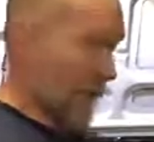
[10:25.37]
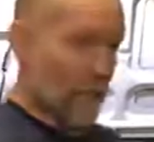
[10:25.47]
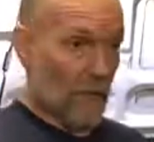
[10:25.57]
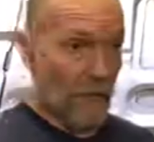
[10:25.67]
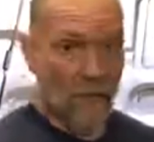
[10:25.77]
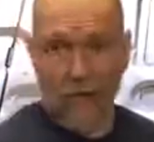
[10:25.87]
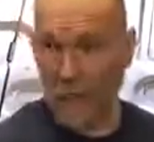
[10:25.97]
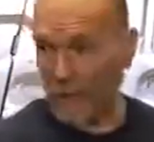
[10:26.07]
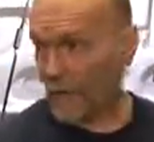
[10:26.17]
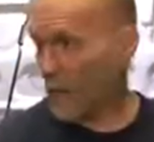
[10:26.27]
then
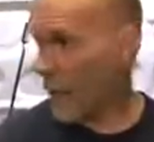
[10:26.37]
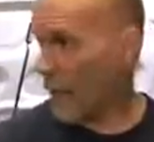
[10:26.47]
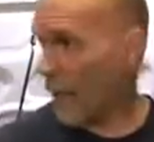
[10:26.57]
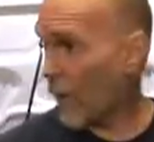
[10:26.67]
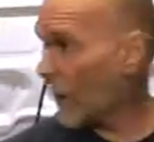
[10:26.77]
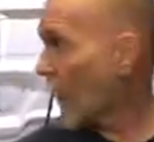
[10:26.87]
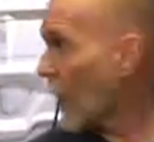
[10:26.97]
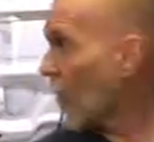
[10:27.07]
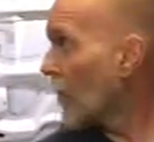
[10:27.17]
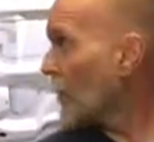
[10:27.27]
tomorrow I'll bring
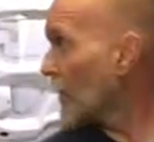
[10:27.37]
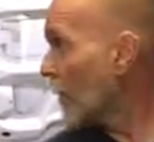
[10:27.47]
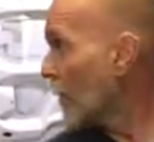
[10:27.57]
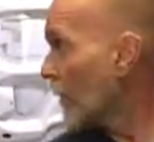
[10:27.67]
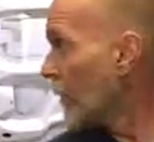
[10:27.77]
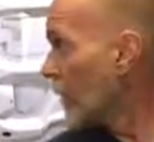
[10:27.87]
home some